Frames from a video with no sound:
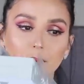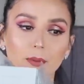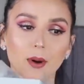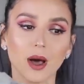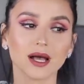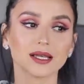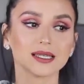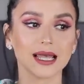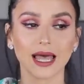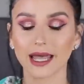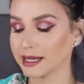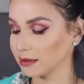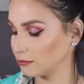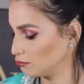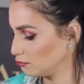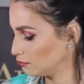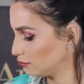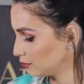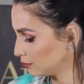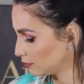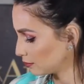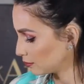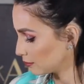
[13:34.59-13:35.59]
The box I
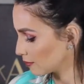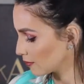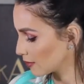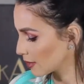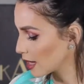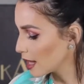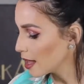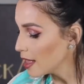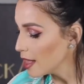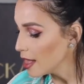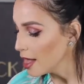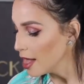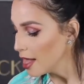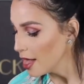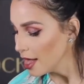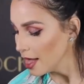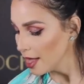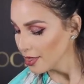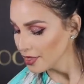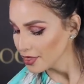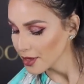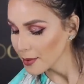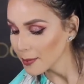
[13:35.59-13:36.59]

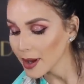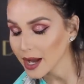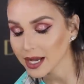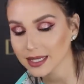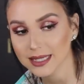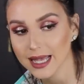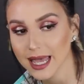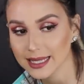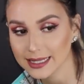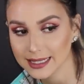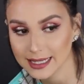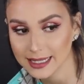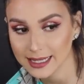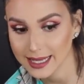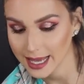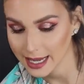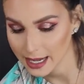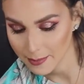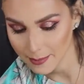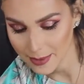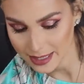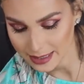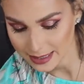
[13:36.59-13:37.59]
the box I did
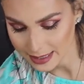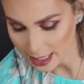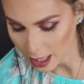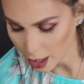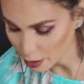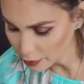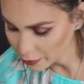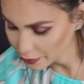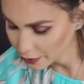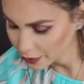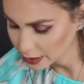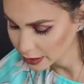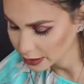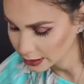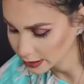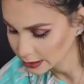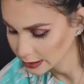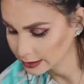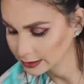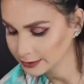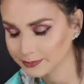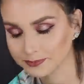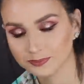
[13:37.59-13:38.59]
get it myself
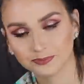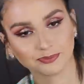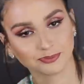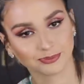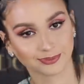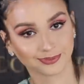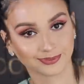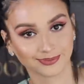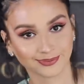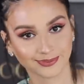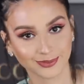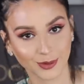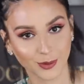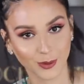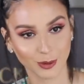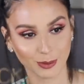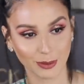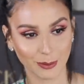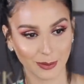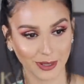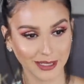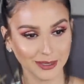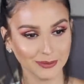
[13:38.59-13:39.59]

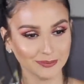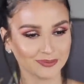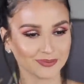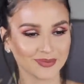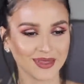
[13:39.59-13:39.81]
with my money